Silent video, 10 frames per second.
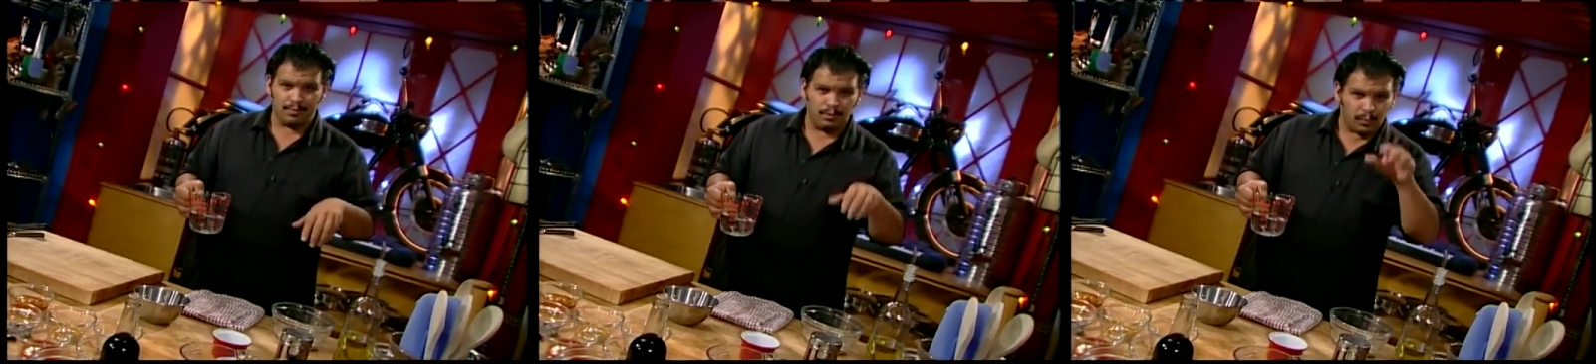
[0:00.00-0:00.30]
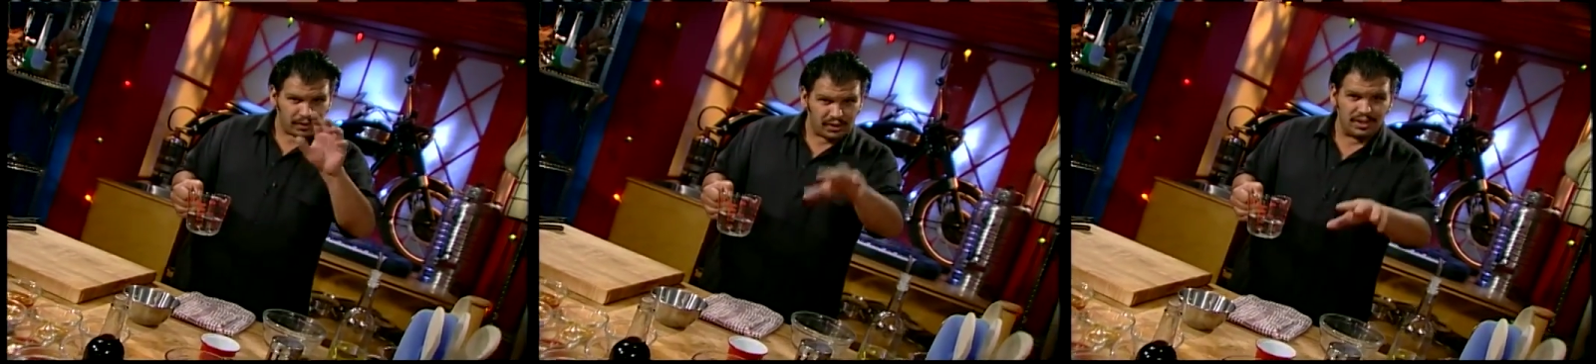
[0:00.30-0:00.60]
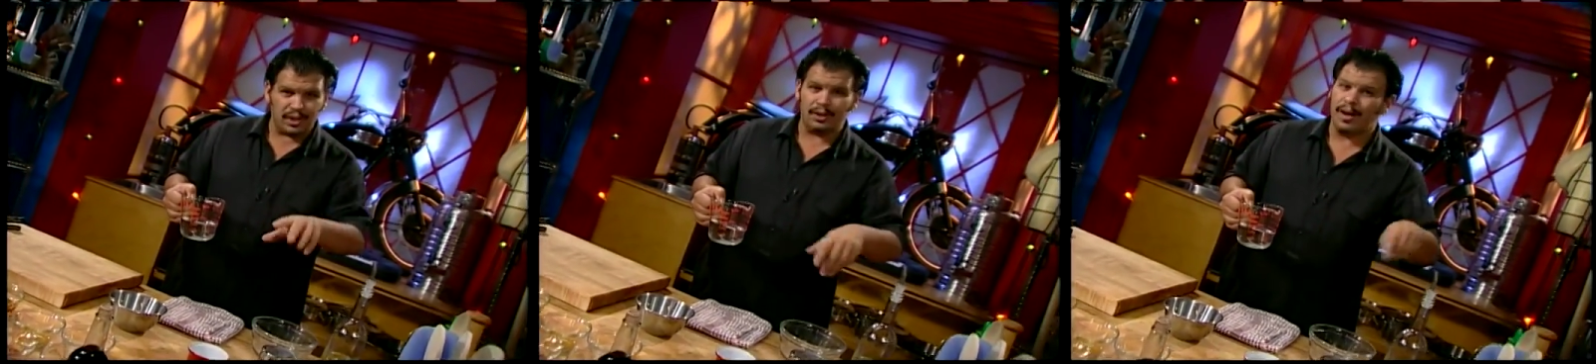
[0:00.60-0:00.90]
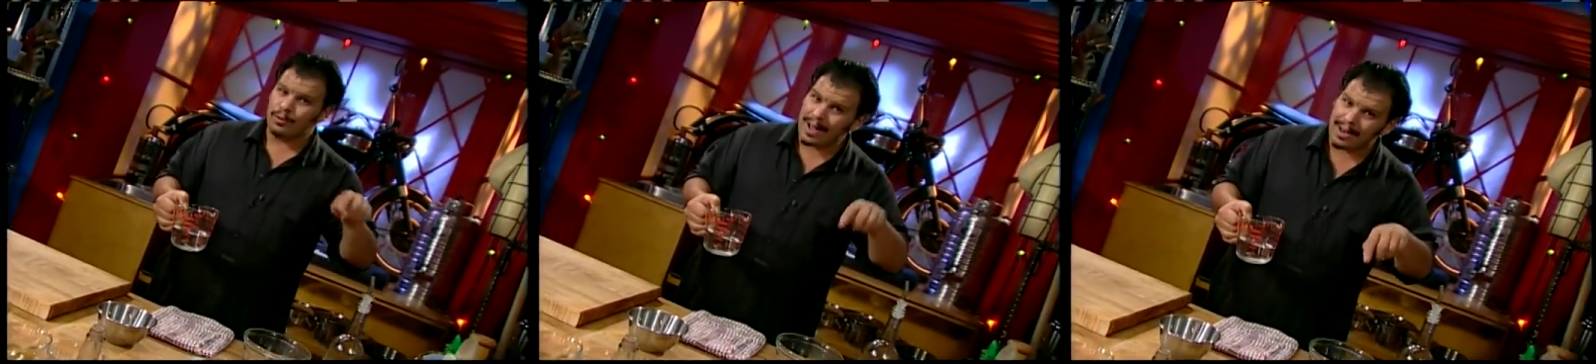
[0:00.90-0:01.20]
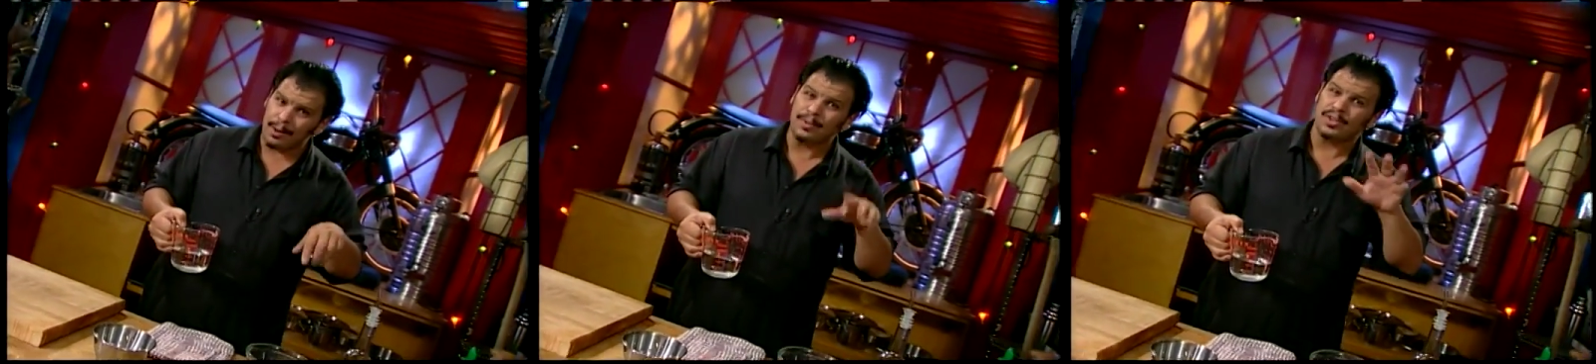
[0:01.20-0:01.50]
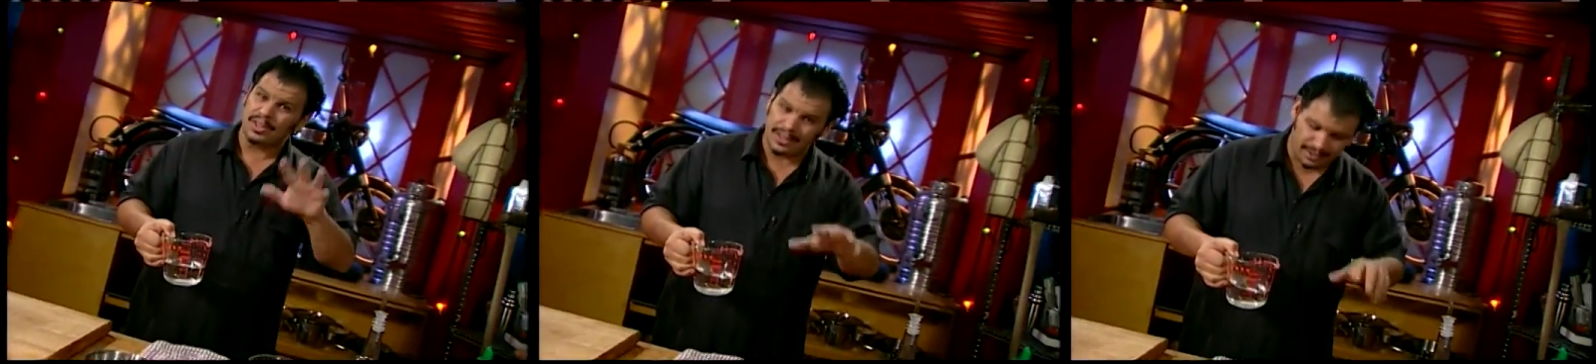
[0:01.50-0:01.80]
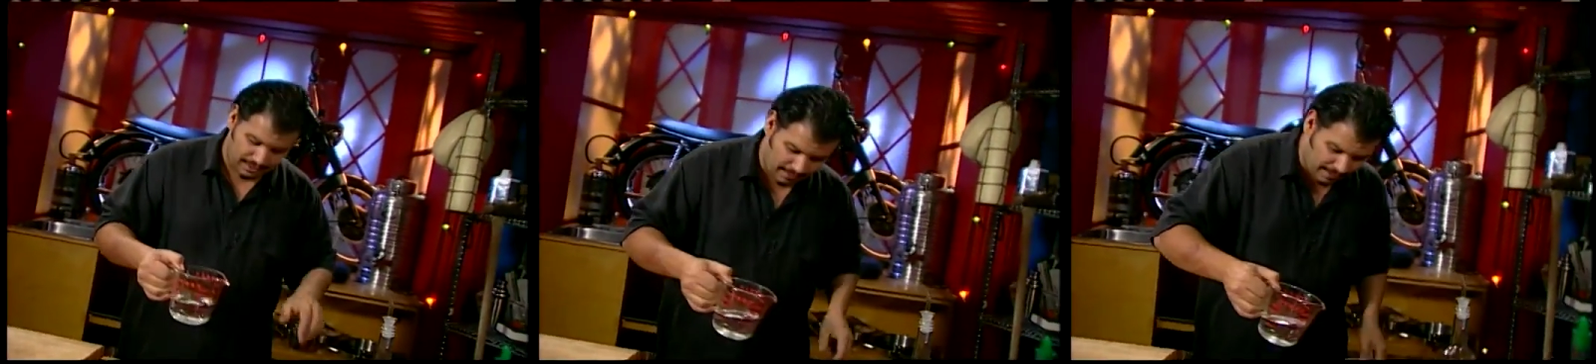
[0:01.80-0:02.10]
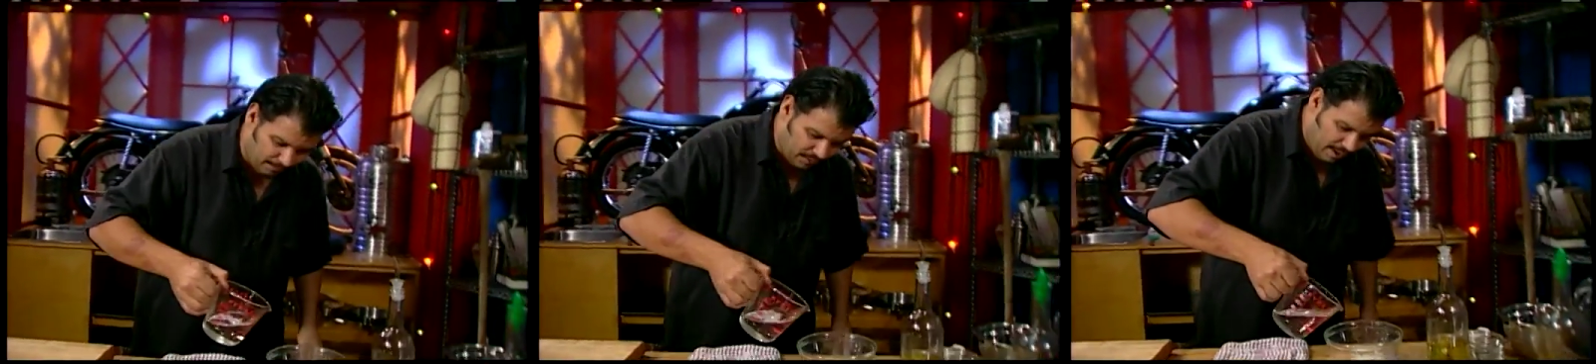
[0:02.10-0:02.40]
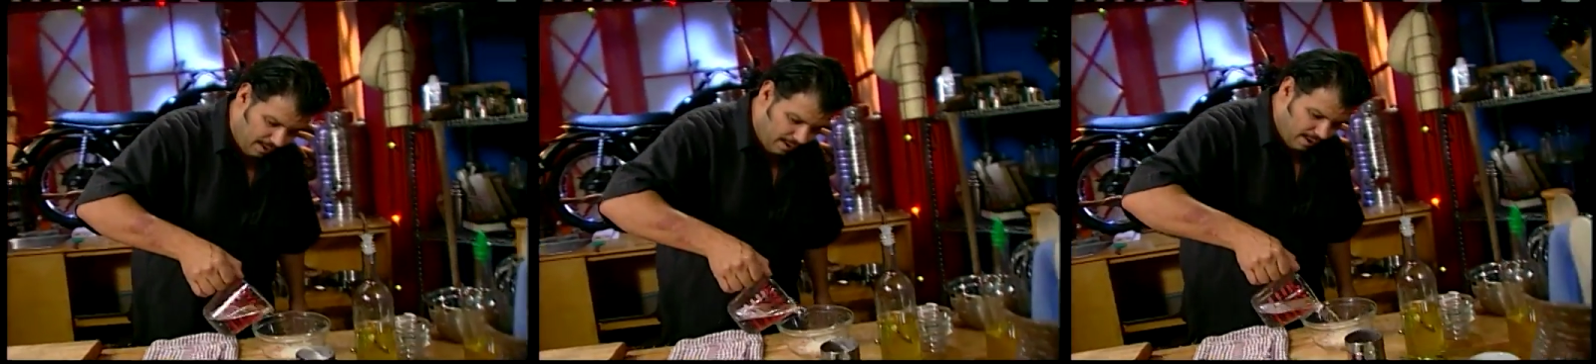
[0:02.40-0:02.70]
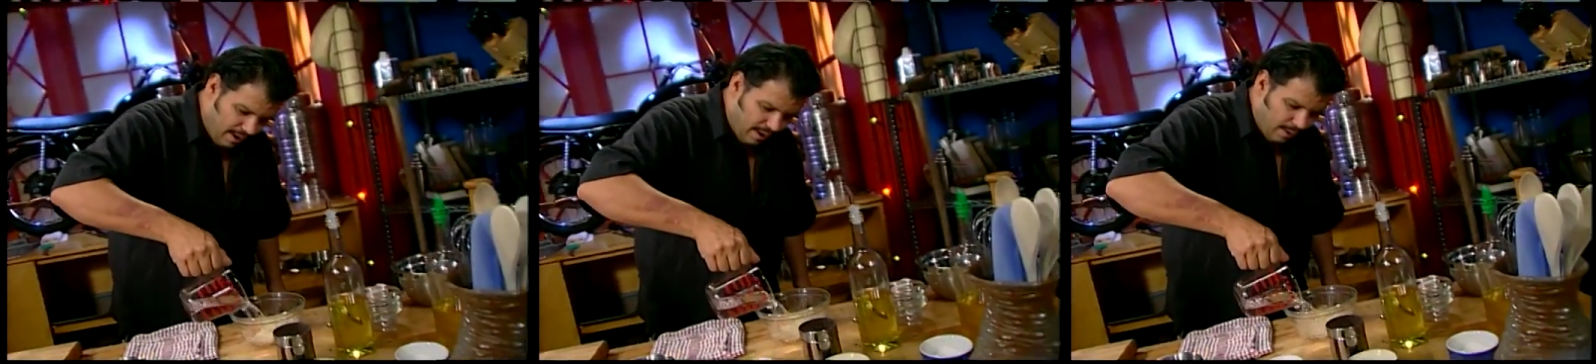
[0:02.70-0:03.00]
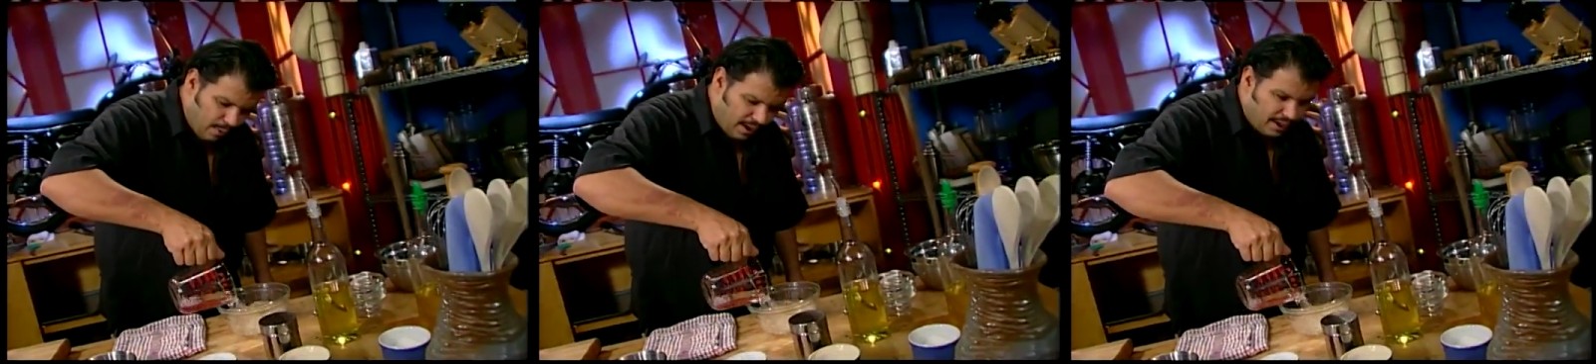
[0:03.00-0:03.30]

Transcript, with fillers: We want to season it, not dry it up, but season it. Okay, we got